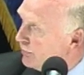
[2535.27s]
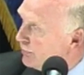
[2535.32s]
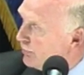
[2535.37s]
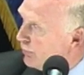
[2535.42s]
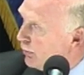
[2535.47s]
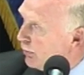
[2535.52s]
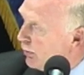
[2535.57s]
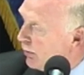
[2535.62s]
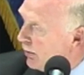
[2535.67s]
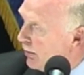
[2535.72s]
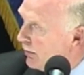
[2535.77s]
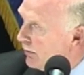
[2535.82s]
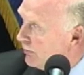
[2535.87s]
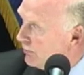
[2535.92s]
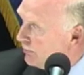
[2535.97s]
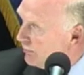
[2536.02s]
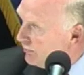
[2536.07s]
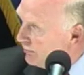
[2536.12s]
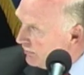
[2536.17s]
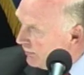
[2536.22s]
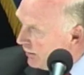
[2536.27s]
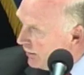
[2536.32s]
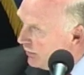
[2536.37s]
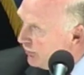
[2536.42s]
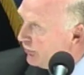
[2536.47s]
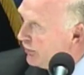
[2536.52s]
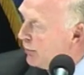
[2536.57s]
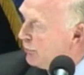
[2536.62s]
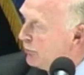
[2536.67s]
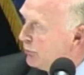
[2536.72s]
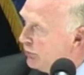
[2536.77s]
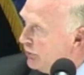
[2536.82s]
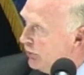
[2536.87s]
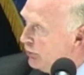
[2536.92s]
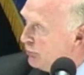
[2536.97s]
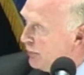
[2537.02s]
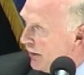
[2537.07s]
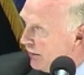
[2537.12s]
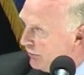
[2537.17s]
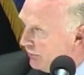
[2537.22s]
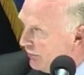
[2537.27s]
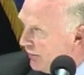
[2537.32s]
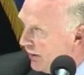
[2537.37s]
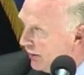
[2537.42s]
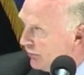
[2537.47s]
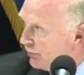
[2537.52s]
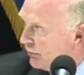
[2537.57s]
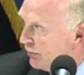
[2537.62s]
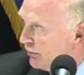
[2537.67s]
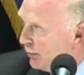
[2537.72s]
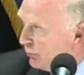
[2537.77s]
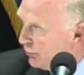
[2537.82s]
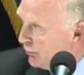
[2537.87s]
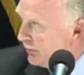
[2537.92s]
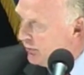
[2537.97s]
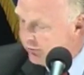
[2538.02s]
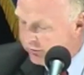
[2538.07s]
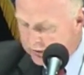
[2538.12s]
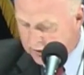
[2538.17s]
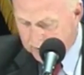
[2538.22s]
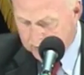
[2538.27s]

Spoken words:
for, say I'm a cheese manufacturer, and I'm going to sell